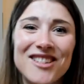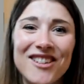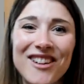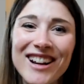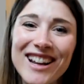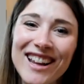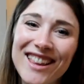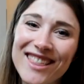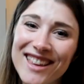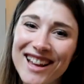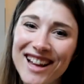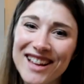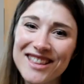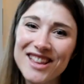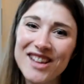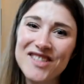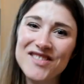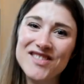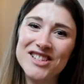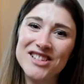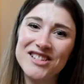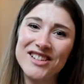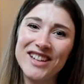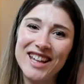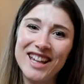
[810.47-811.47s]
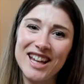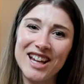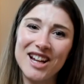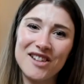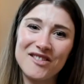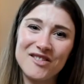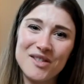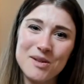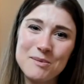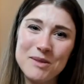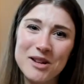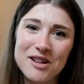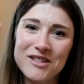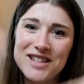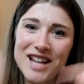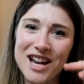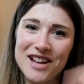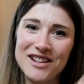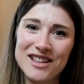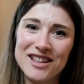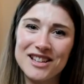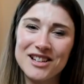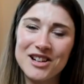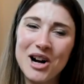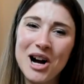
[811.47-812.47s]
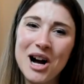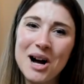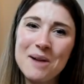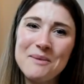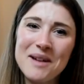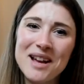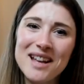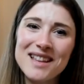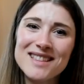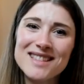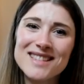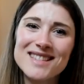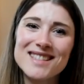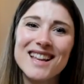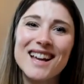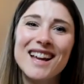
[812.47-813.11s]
or anything, I'd love to hear from you down in the comments.